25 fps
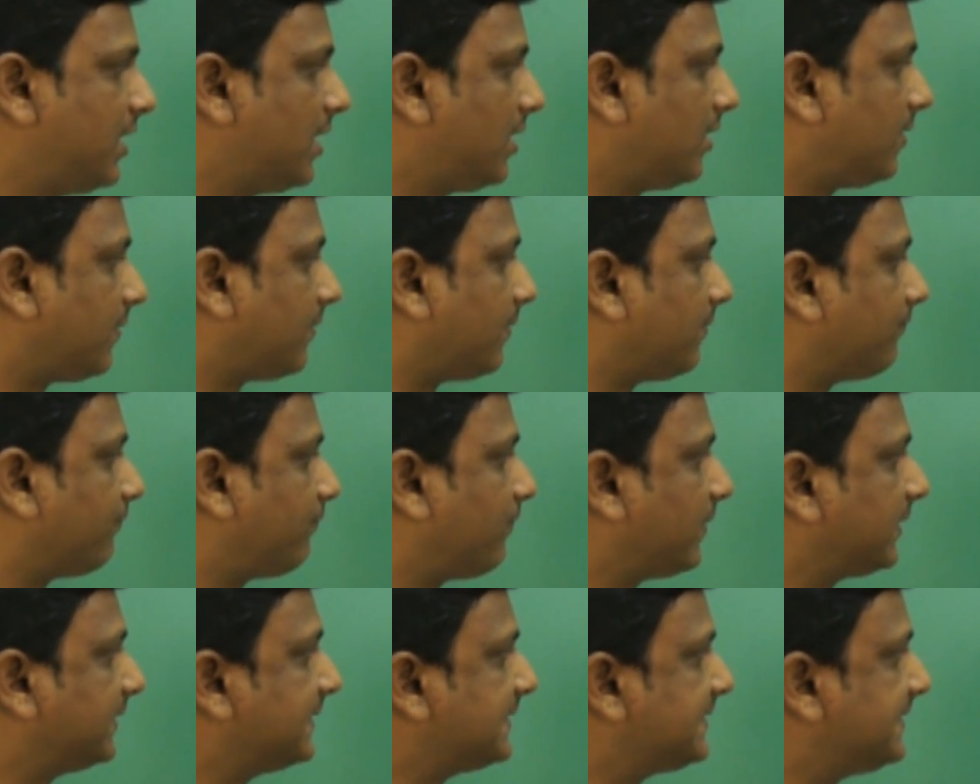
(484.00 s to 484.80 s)
here
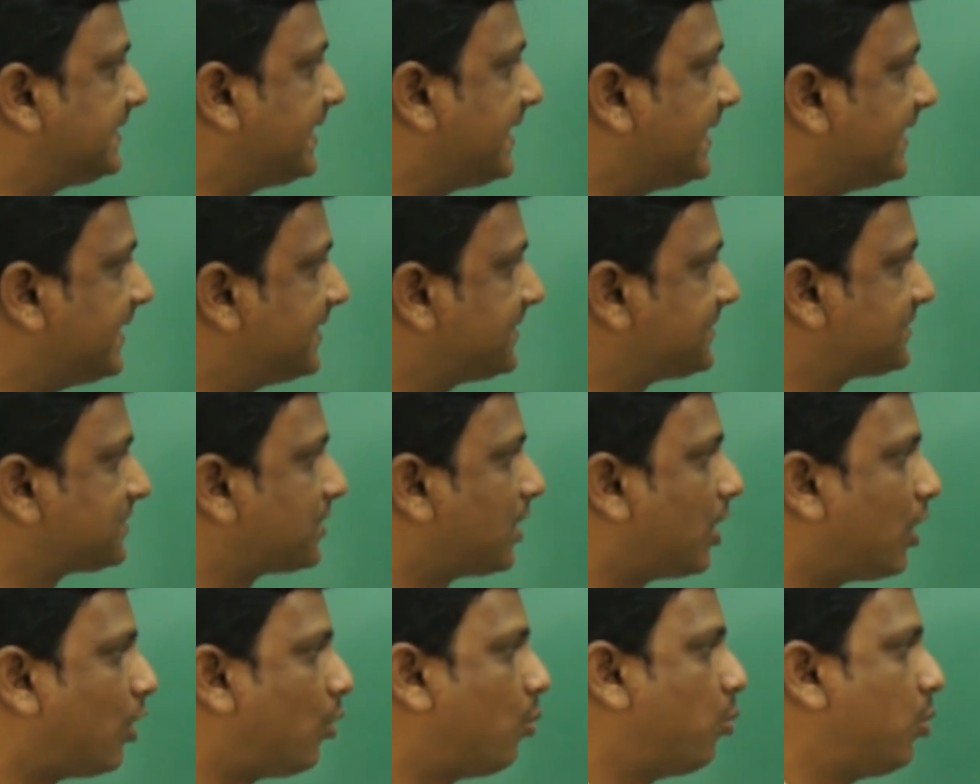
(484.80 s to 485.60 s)
for the taste,
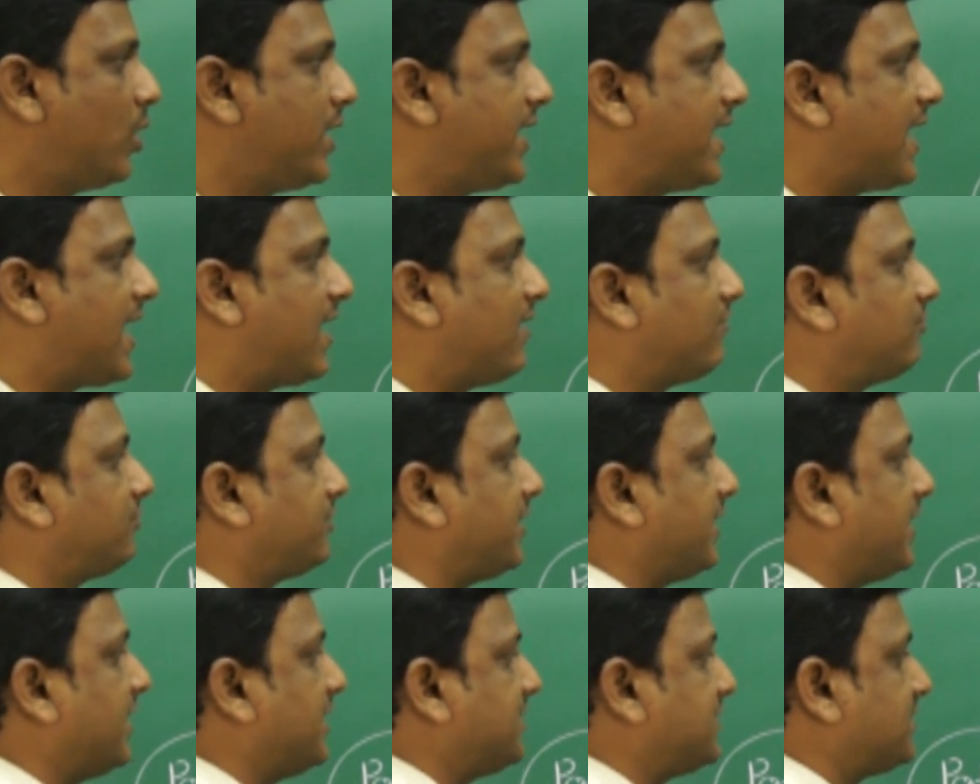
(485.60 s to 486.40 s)
how we
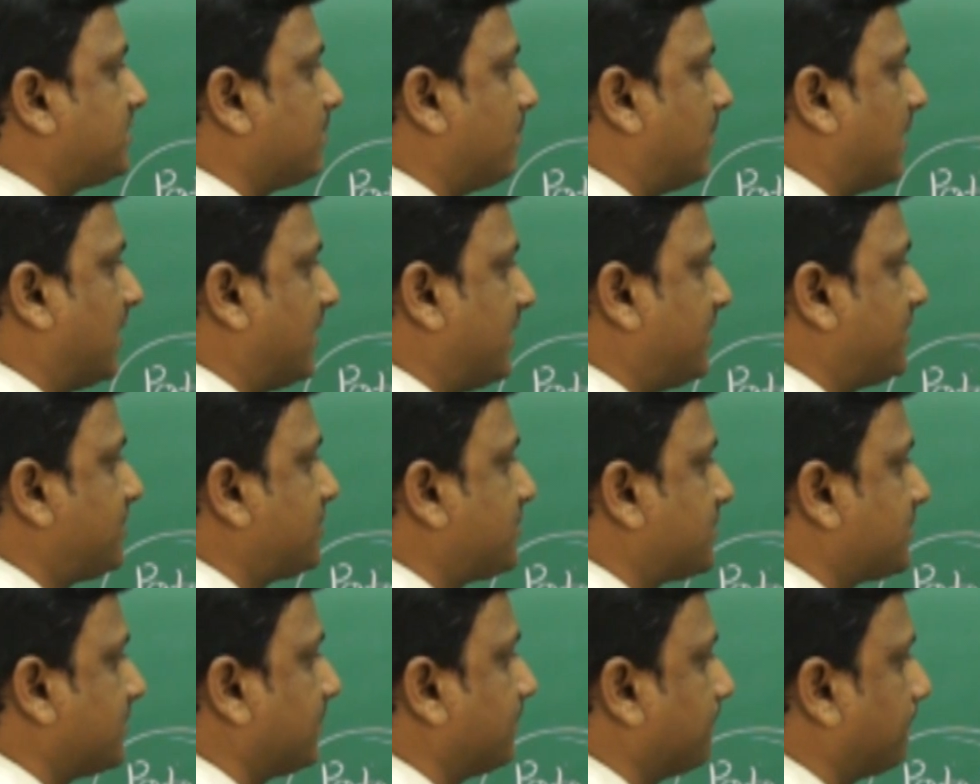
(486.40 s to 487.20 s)
have taste
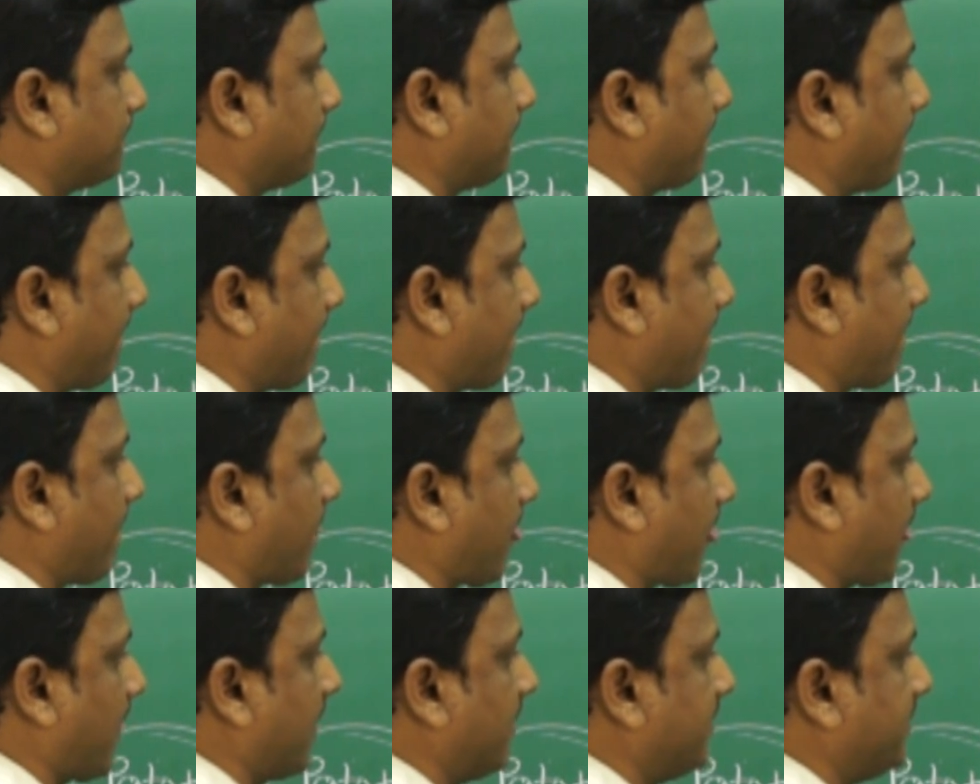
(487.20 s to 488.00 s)
buds
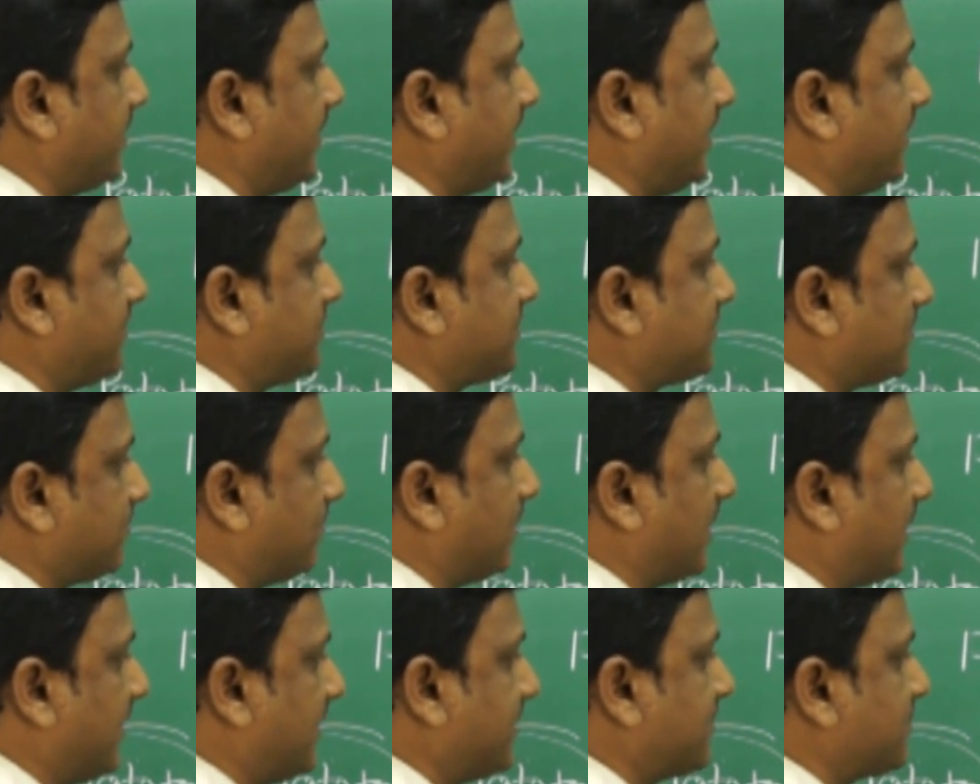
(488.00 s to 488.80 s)

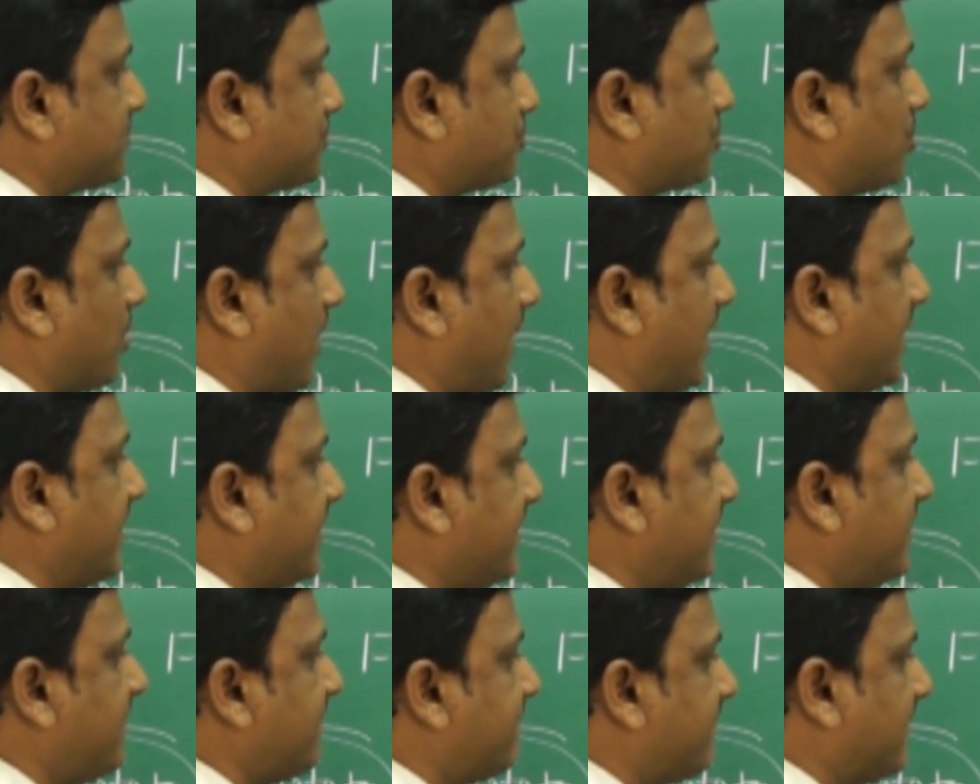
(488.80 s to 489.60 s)
to
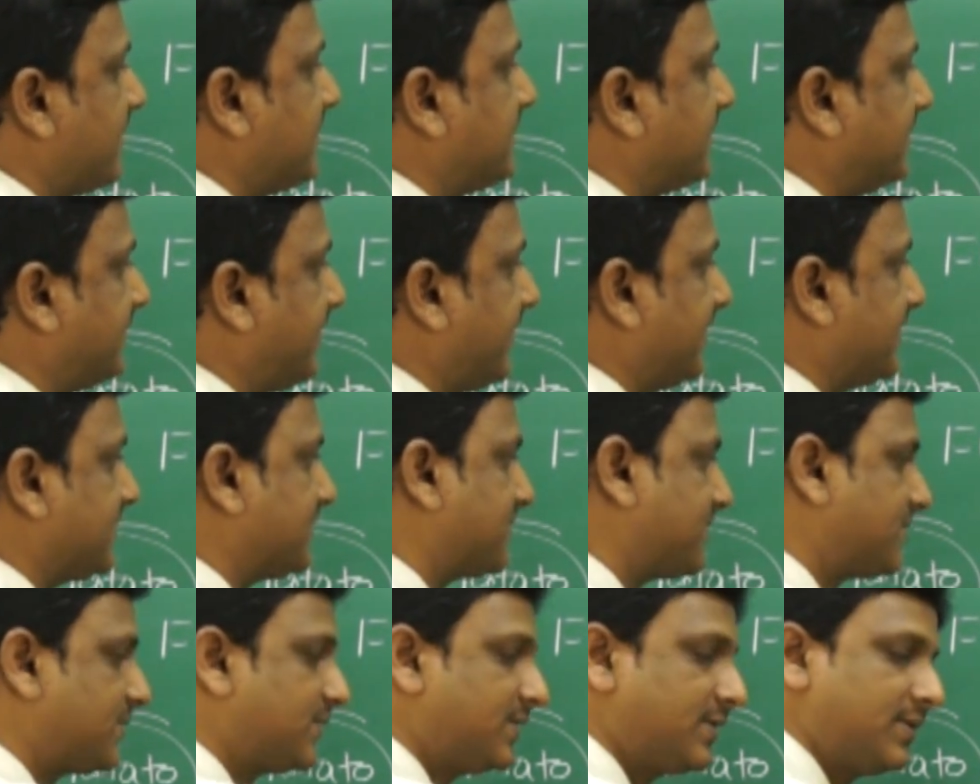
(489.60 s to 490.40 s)
identify the
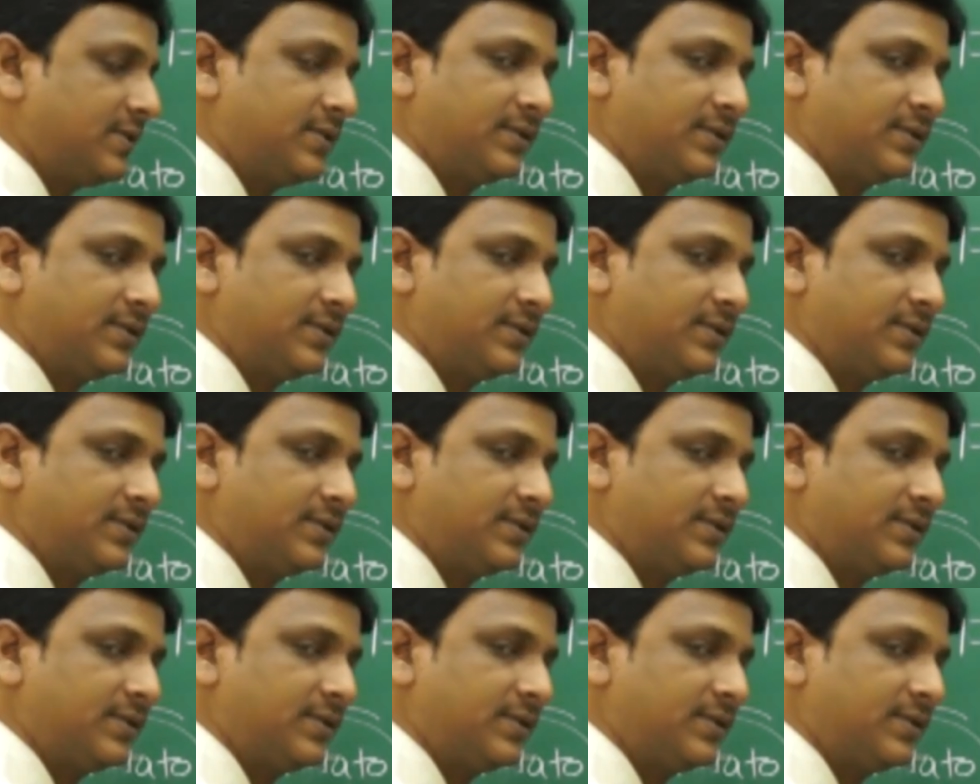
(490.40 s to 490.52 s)
taste.